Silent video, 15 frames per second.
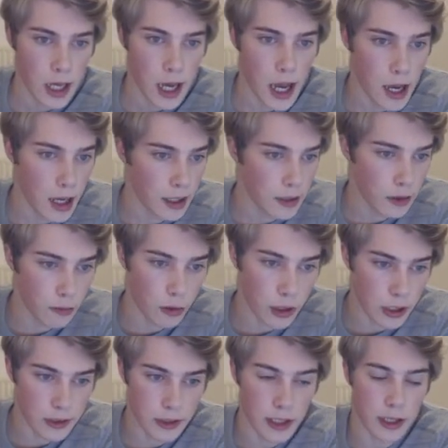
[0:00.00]
And the rook
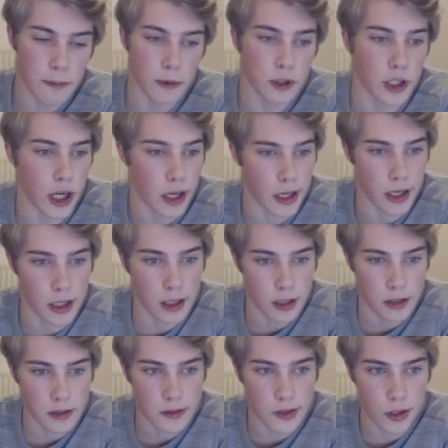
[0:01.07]
has to keep on checking.
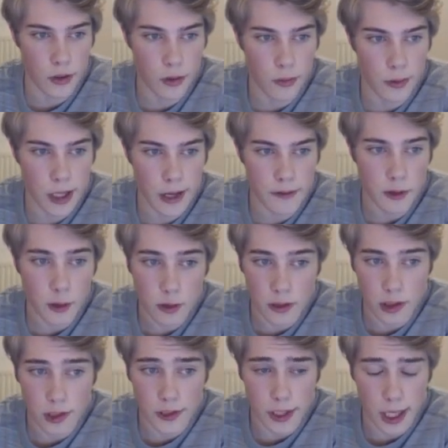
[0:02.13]
So we have to
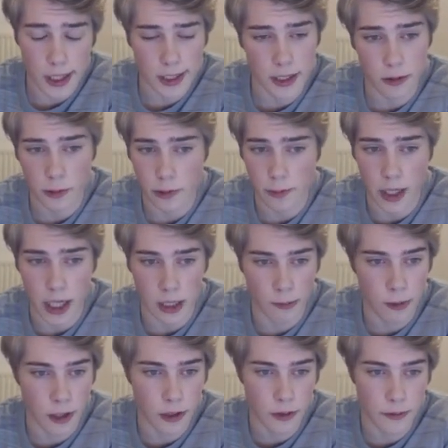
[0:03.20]
decide here with black,
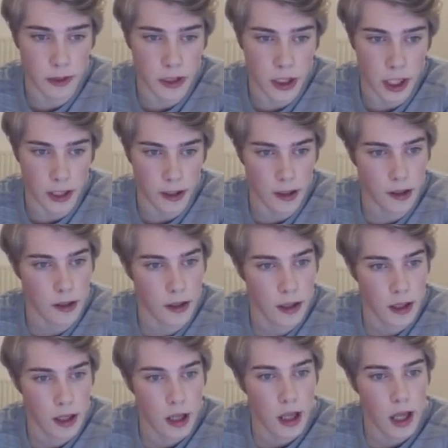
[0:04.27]
where do we check?
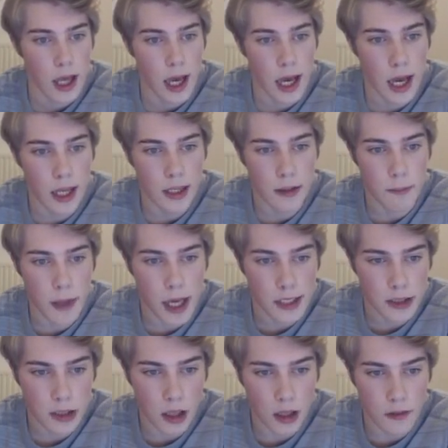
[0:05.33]
And it
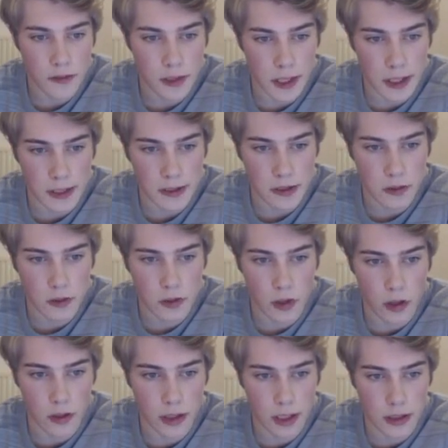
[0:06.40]
makes a lot of sense to
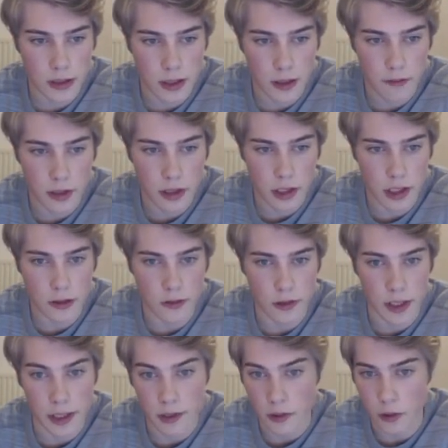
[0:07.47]
start giving checks on
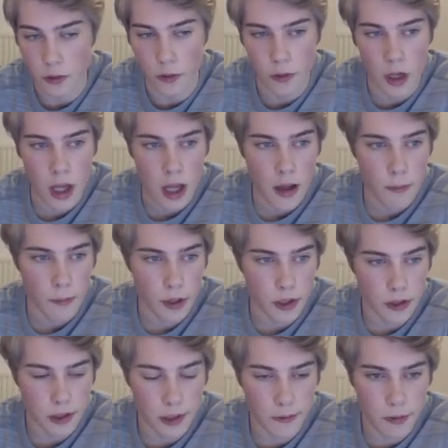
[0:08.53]
e2.
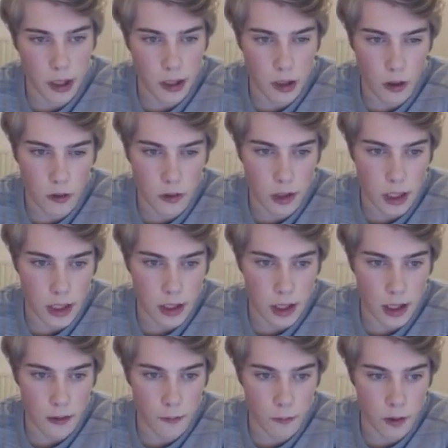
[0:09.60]
Because if we go to e
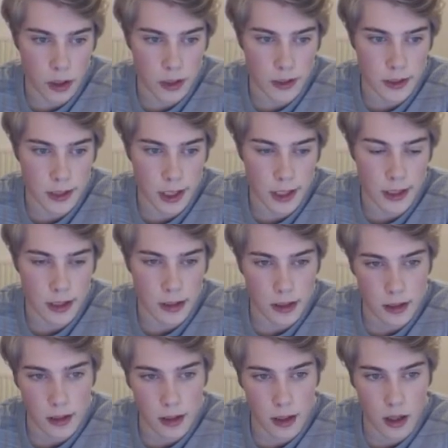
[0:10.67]
f1 instead,
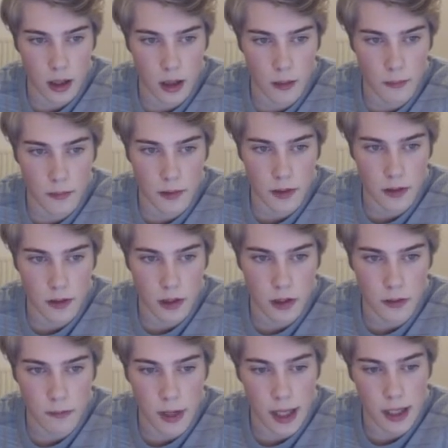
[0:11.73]
um,
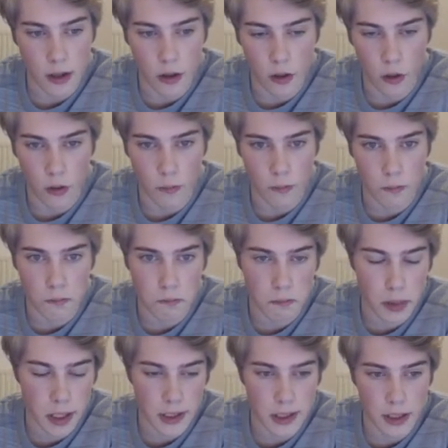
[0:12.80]
doesn't make a
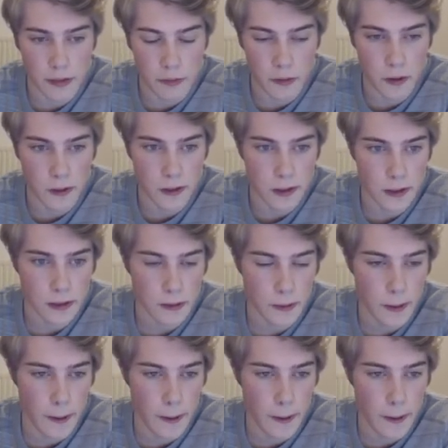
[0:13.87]
big difference.